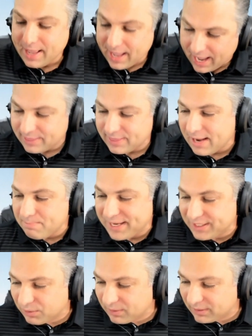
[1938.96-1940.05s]
and then
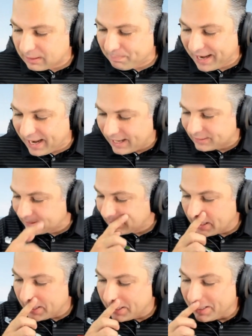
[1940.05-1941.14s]
beat you with the pass.
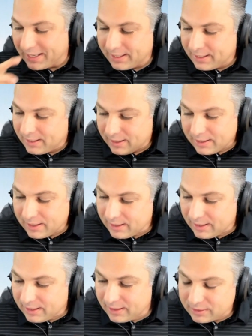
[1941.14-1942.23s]

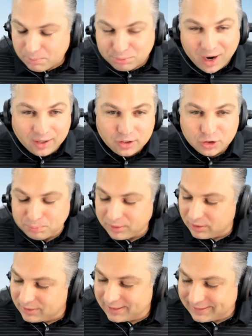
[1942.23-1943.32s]
The Broncos
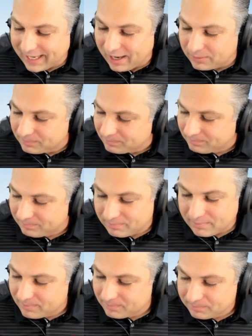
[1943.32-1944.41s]
pulled this out
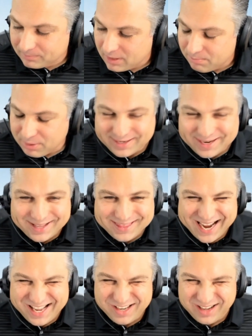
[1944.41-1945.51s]
but
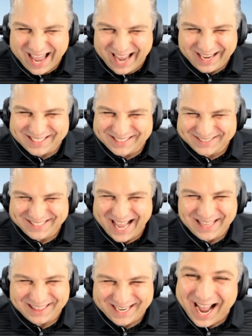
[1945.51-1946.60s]
Nathaniel Hackett is not
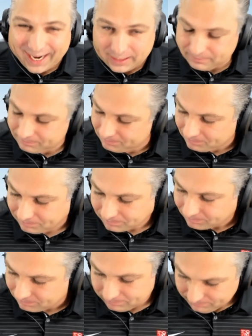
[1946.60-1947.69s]
the guy.
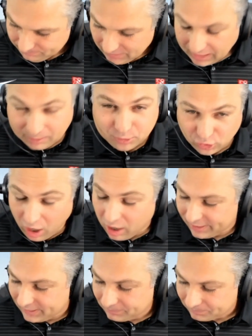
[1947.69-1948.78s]
I'm
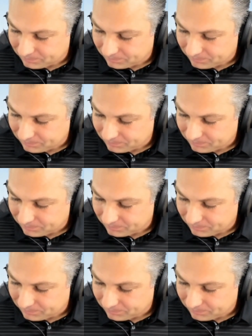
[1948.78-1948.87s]
sorry.